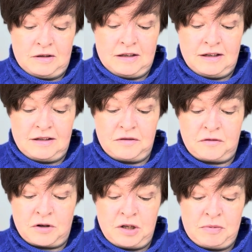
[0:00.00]
It's
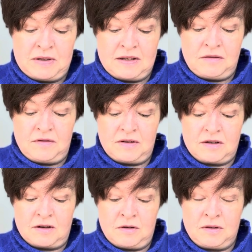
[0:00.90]
40%
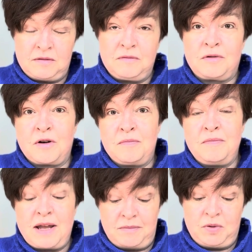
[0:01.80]
viscose from
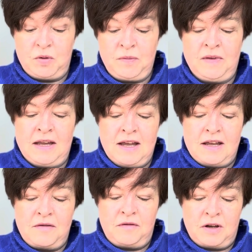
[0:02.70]
bamboo,
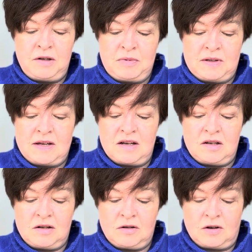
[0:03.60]

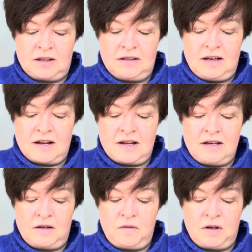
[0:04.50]
30% cotton yarn
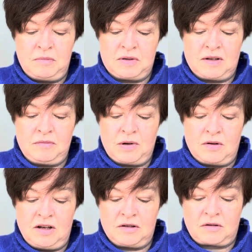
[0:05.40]
and 30%
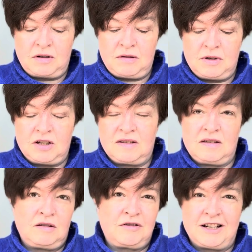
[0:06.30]
polyacryl, which
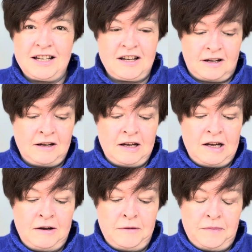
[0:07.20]
is acrylic.
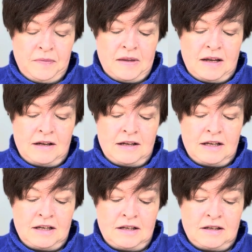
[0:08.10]

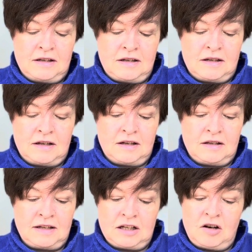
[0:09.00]
And
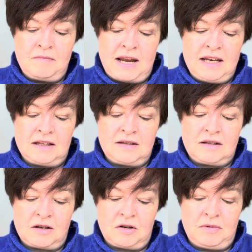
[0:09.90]
it's actually made in
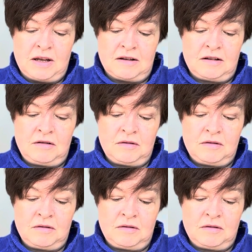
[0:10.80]
Serbia